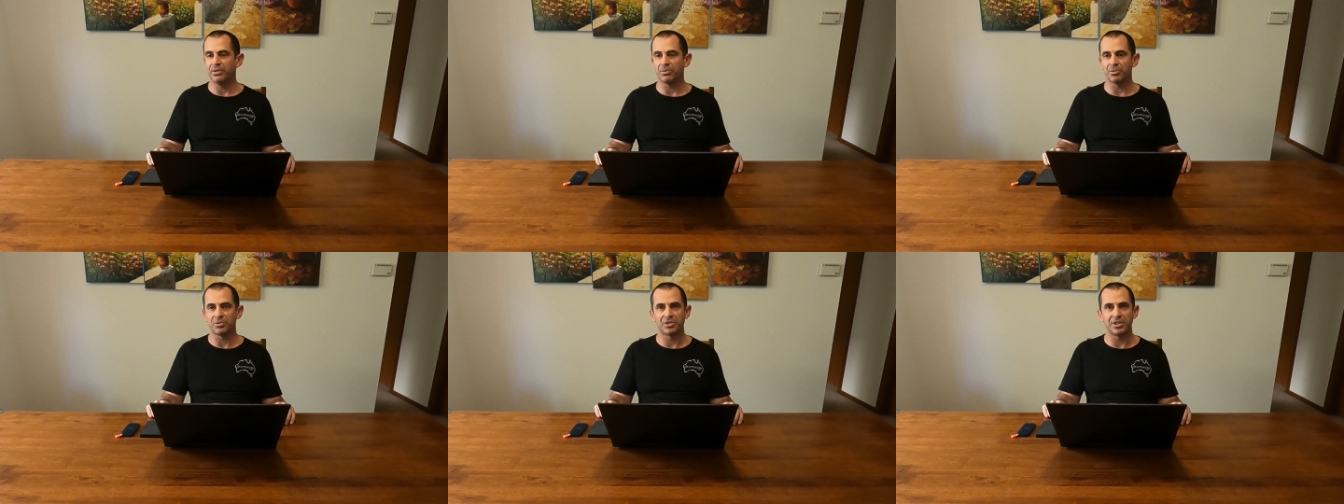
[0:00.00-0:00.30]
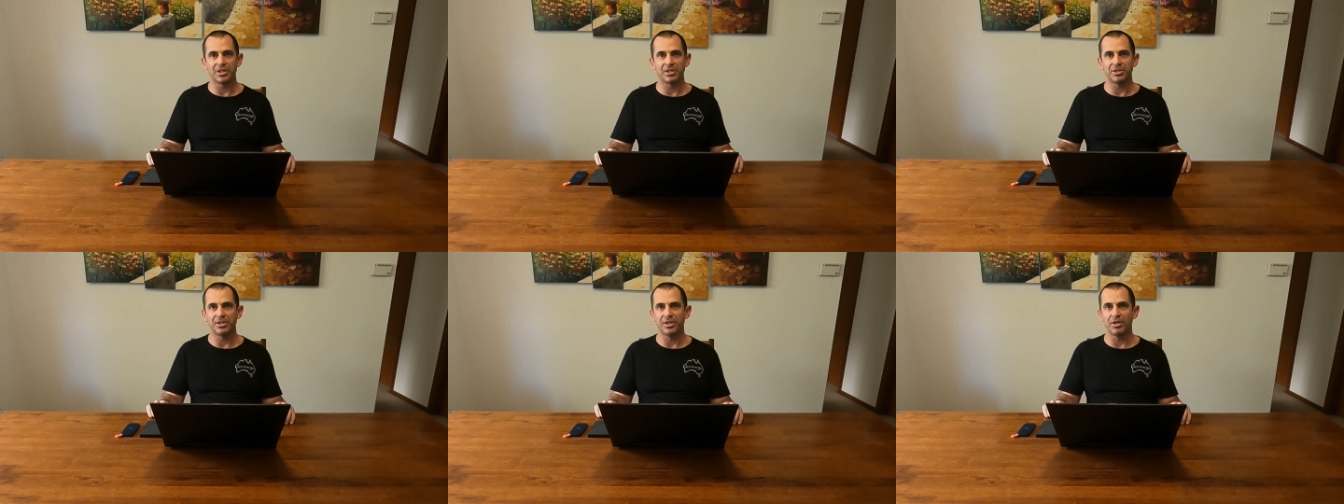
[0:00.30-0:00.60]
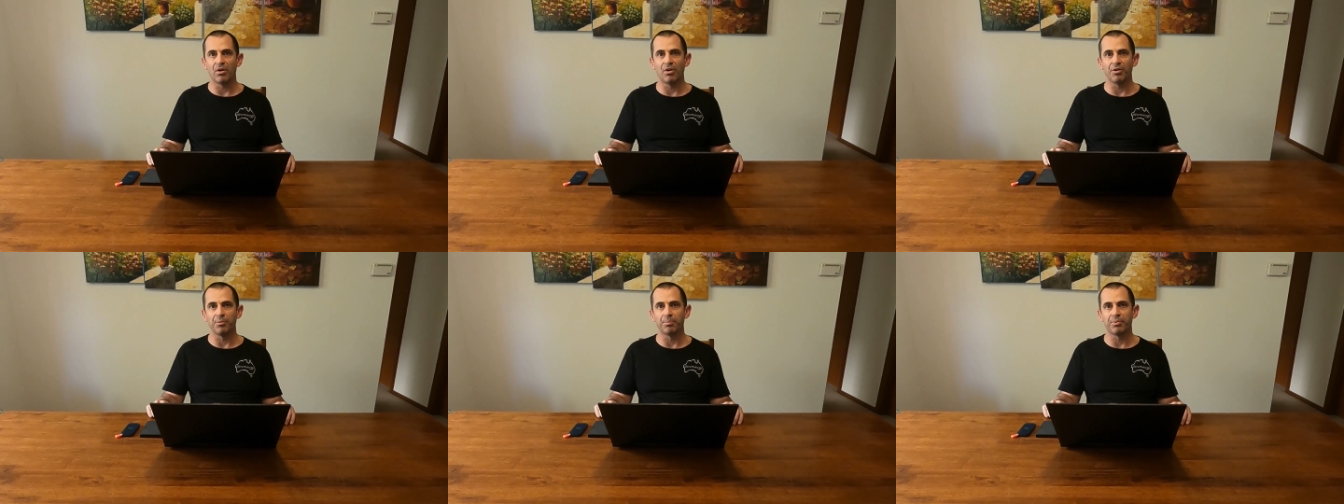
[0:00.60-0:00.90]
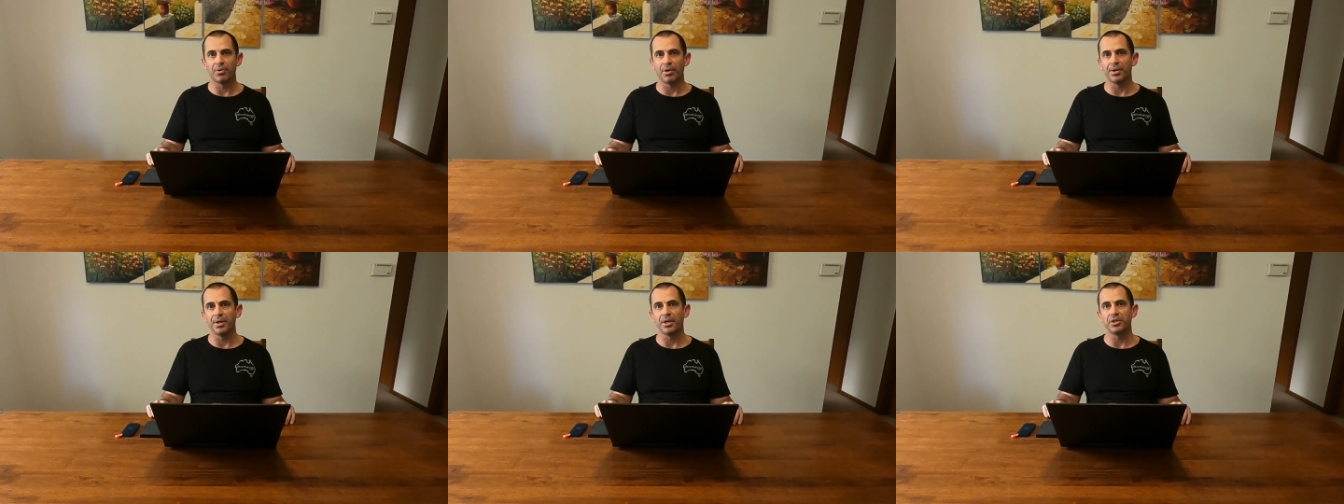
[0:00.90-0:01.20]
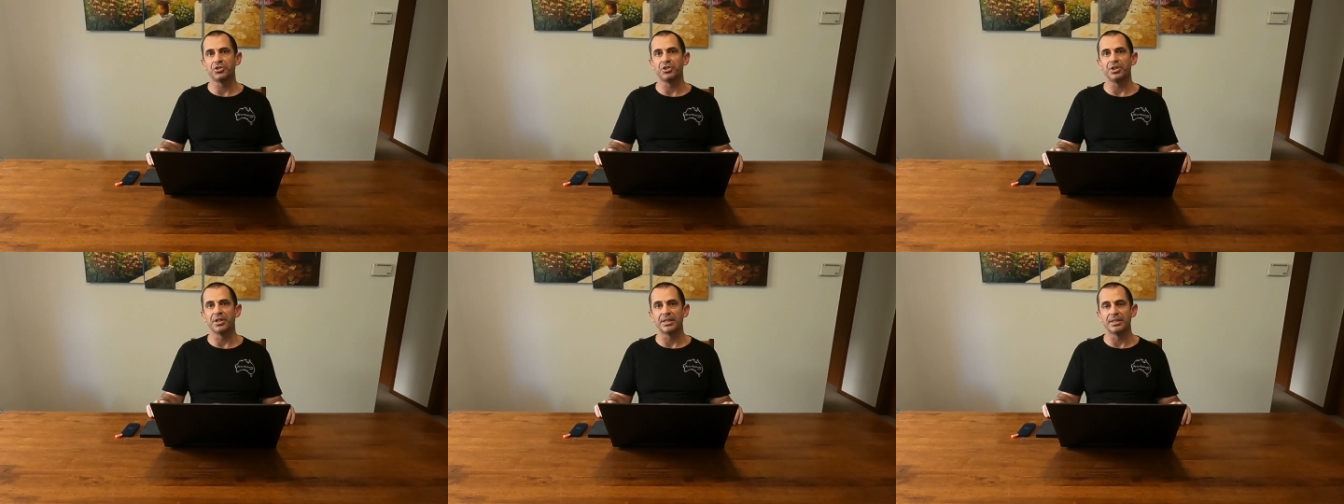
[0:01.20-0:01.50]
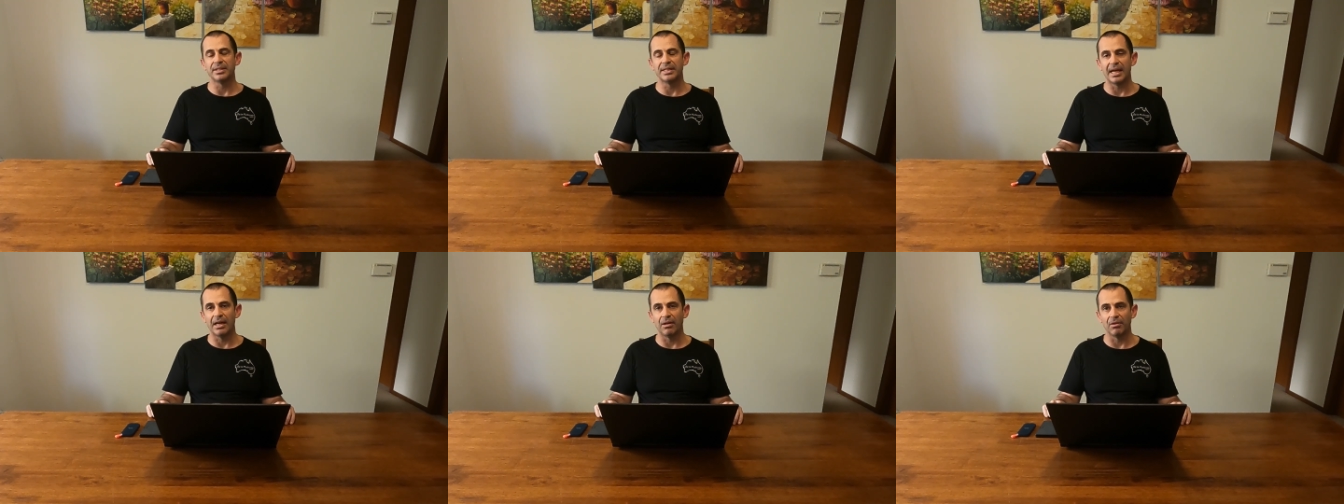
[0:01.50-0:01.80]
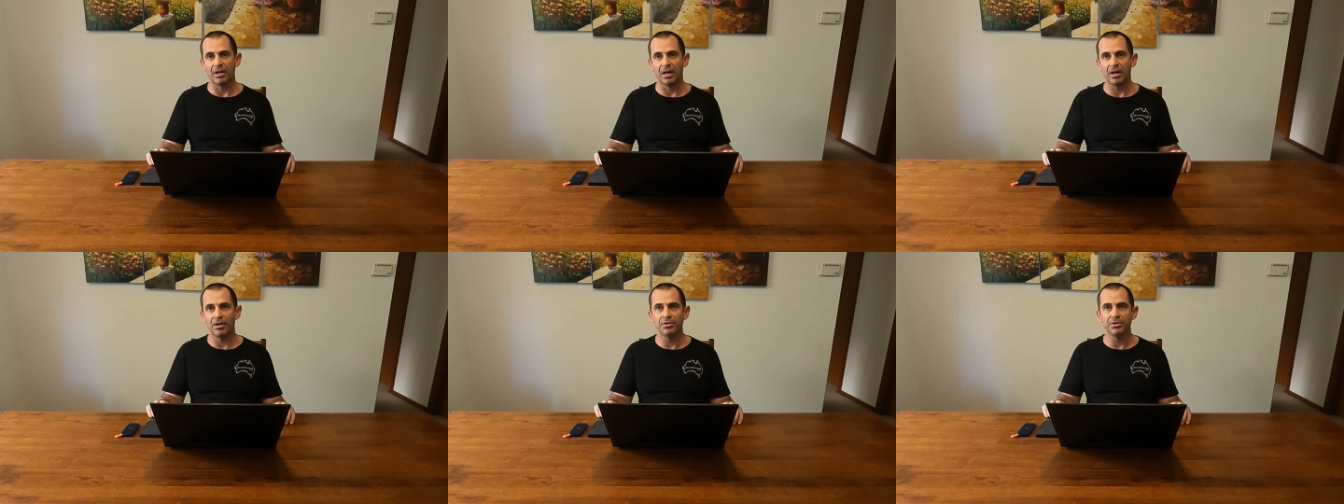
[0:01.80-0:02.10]
or sixty odd products you can
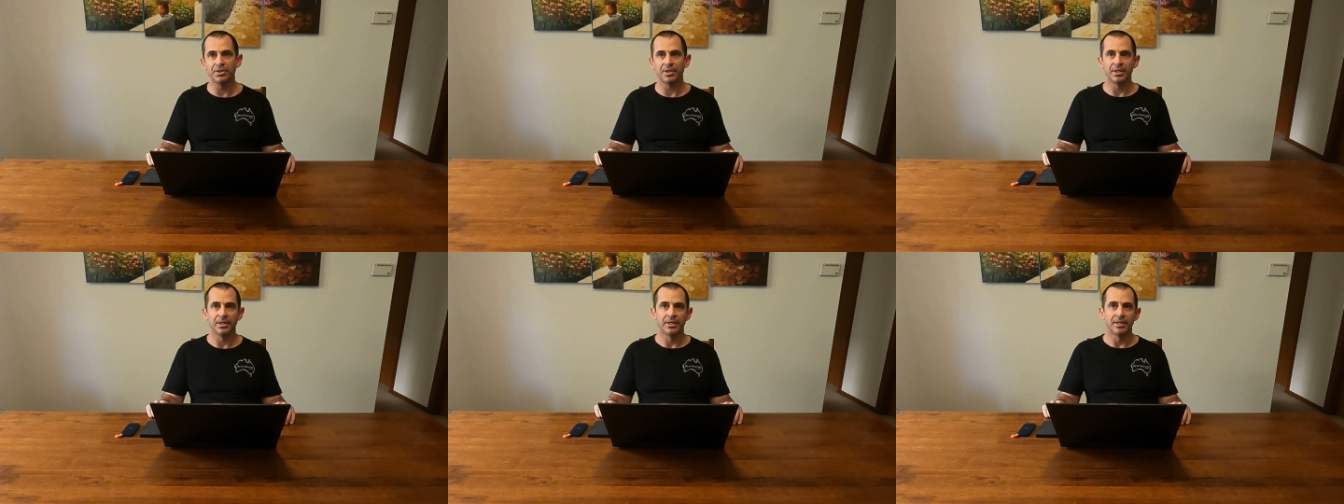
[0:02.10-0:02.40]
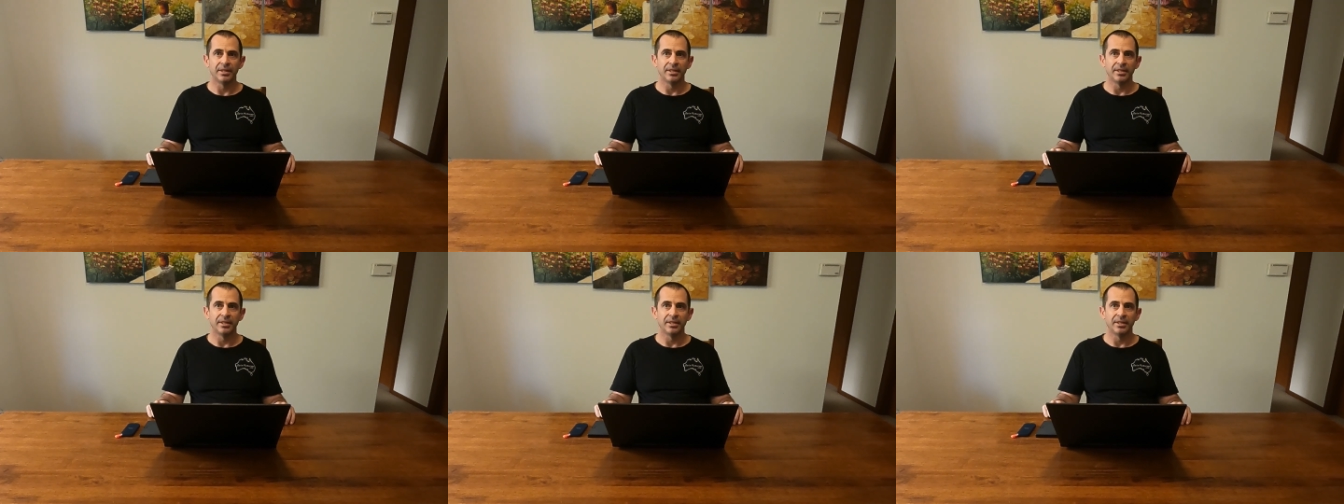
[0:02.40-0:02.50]
download.